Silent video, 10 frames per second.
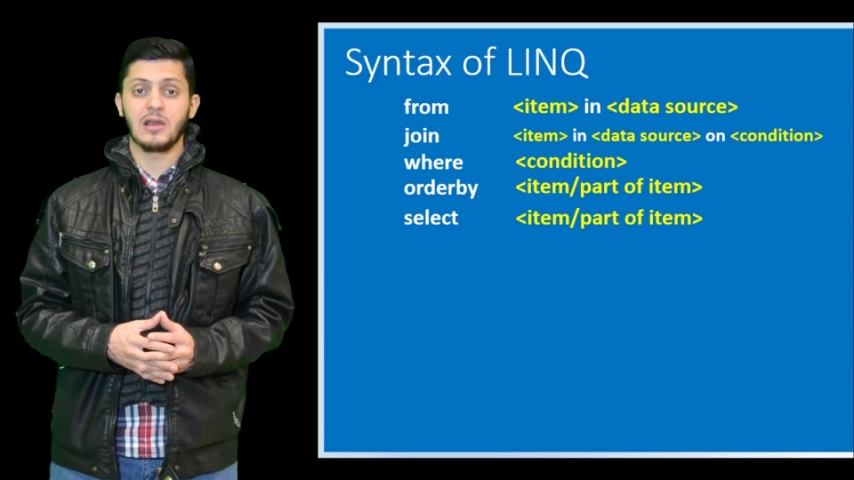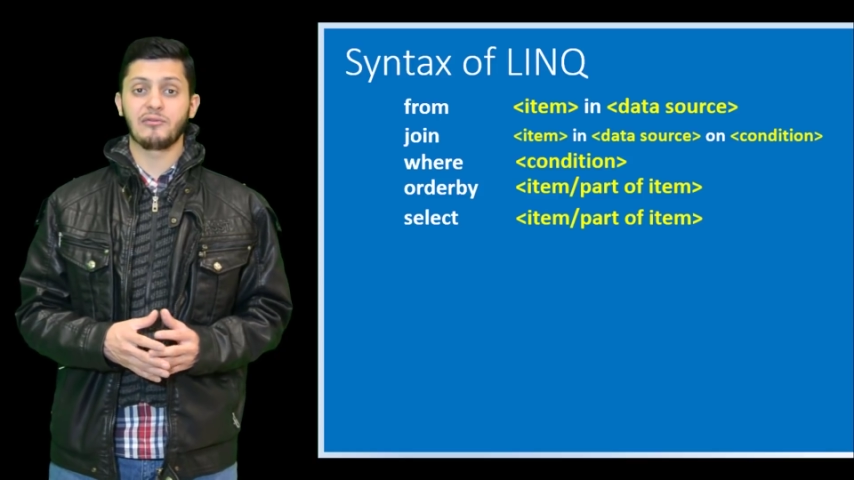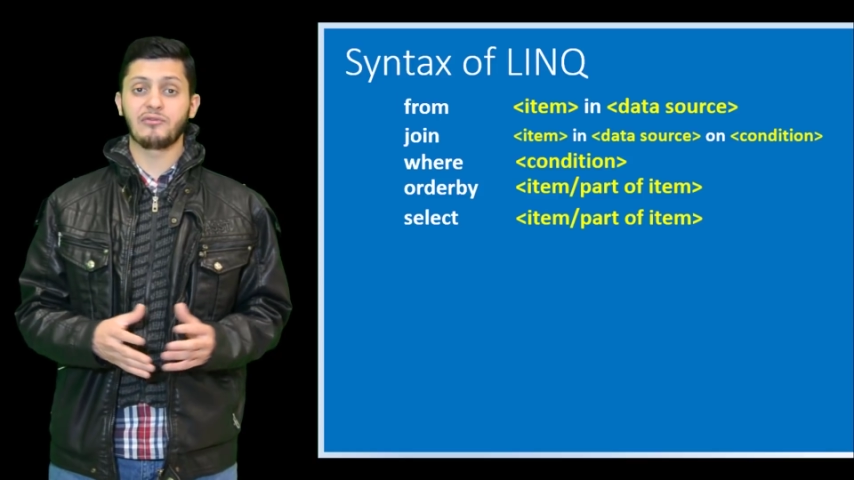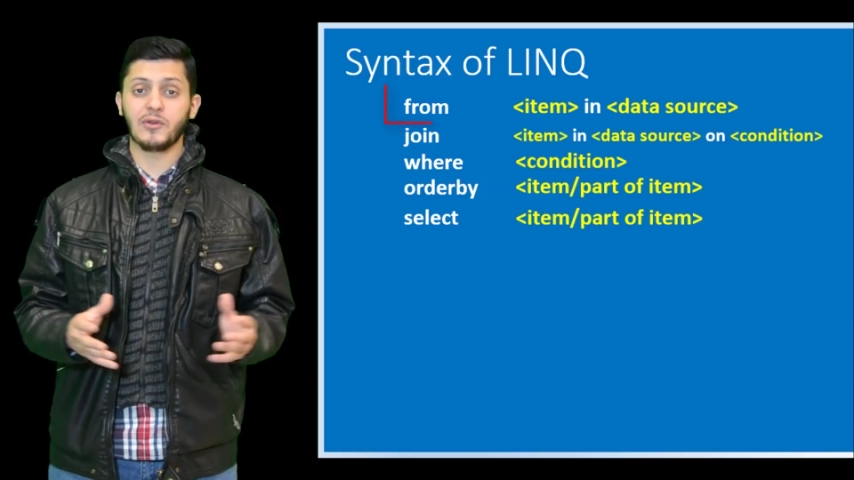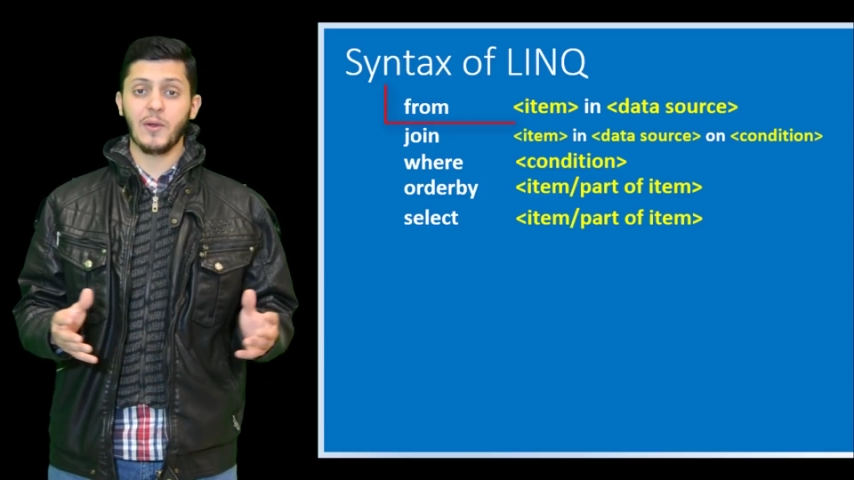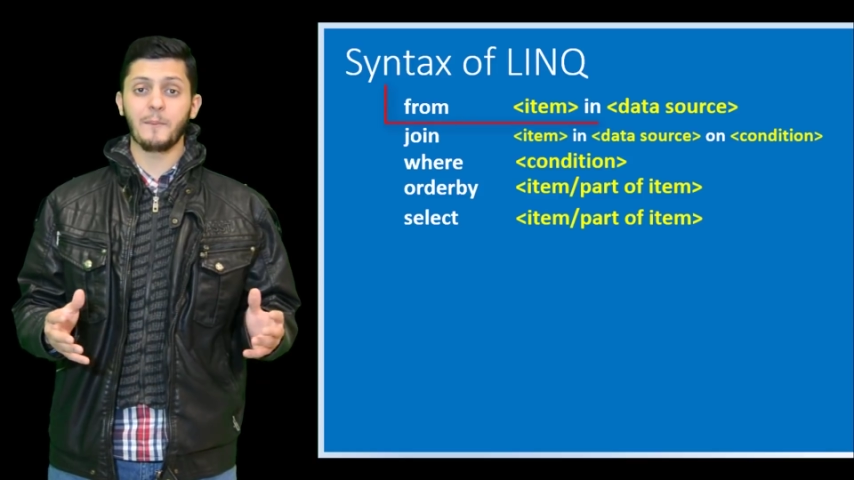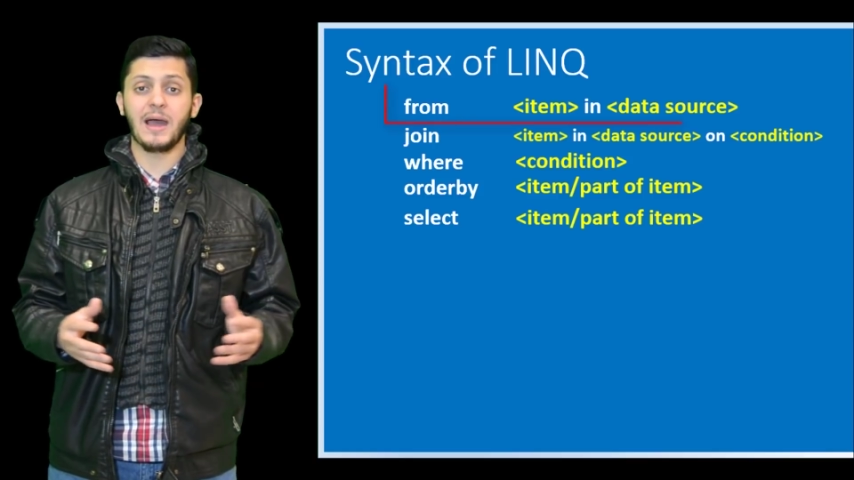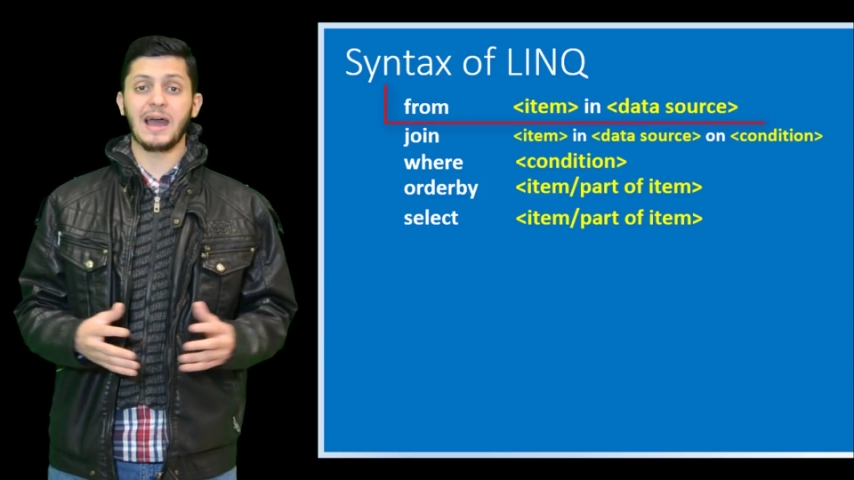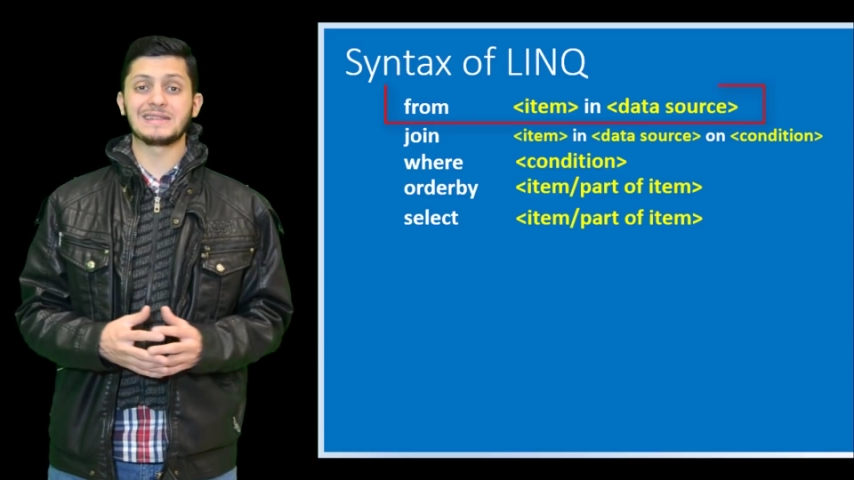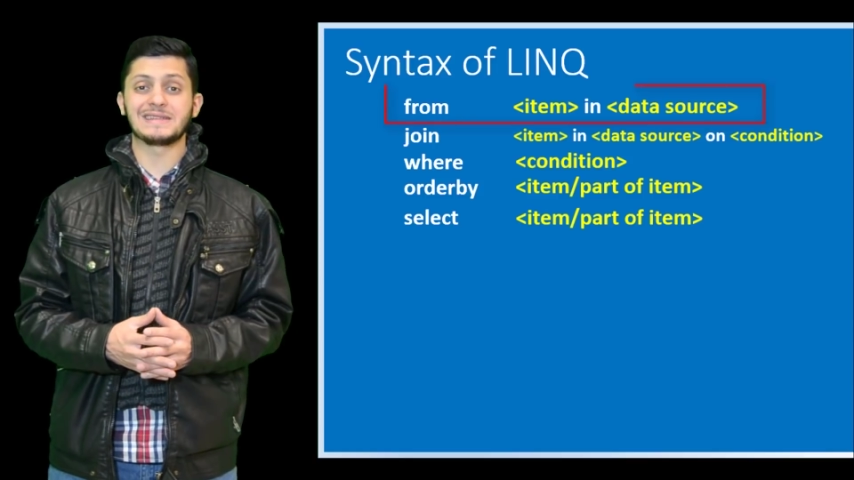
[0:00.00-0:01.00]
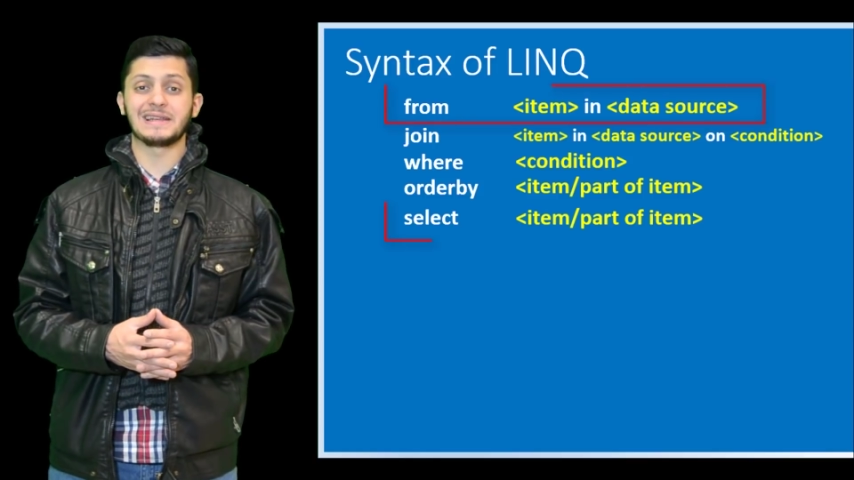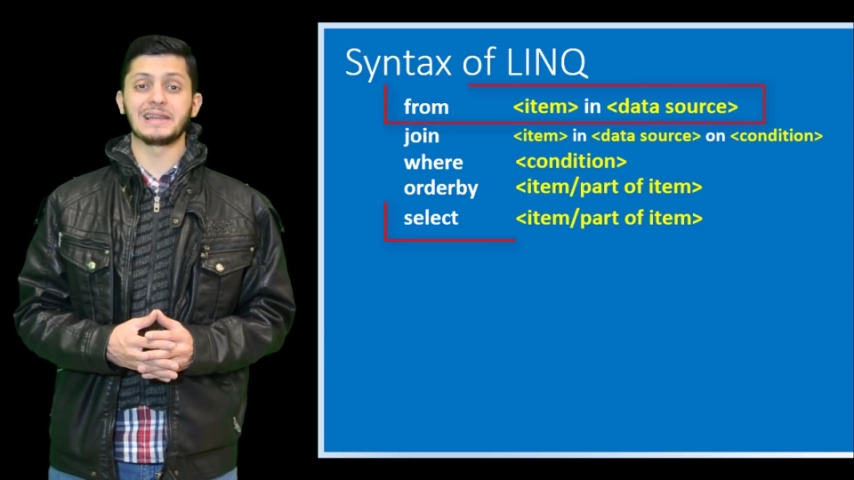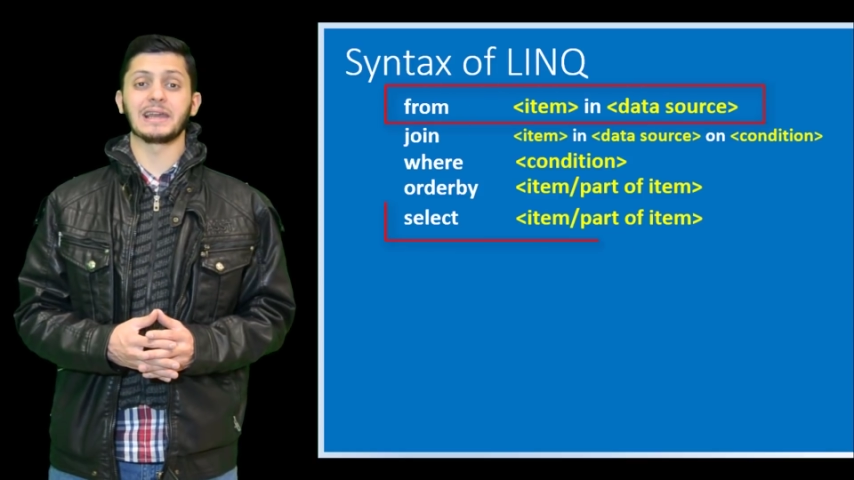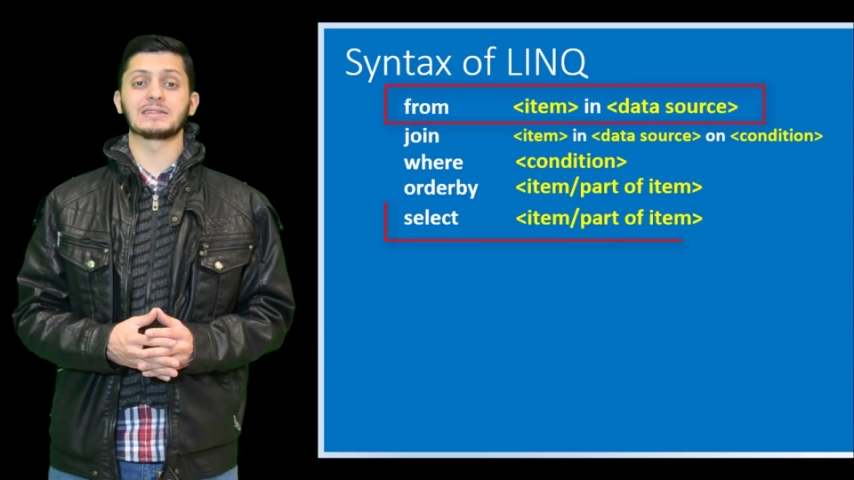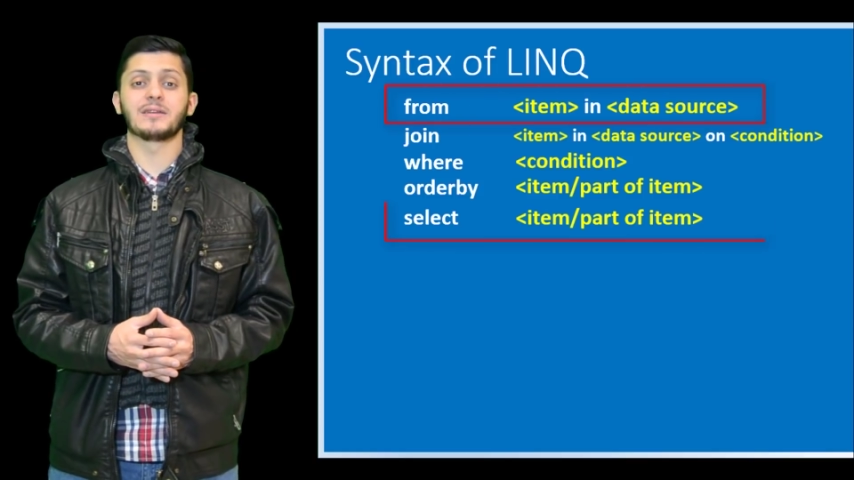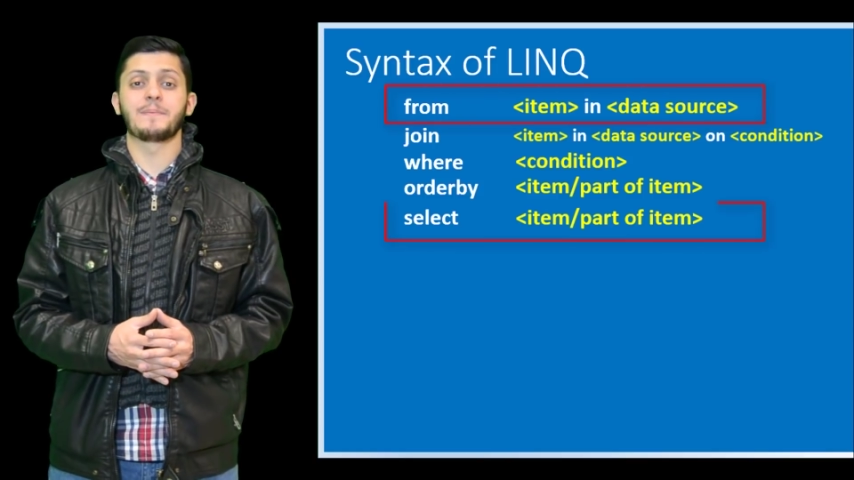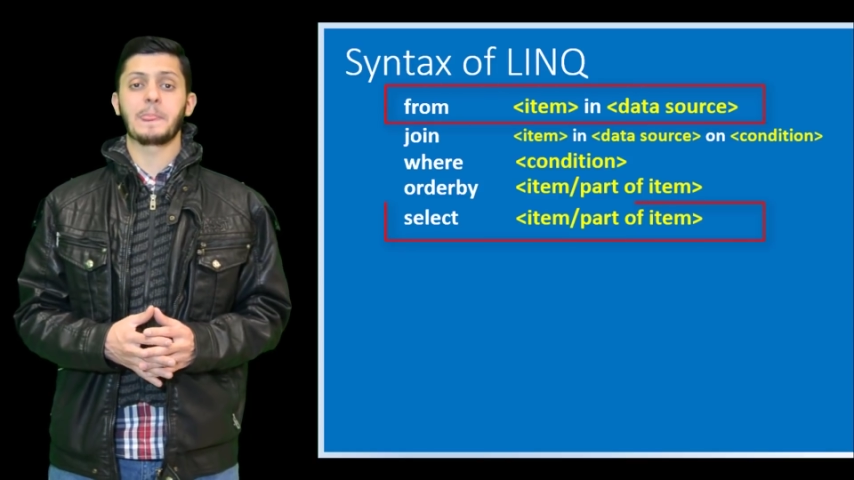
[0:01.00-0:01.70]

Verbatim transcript: from and select.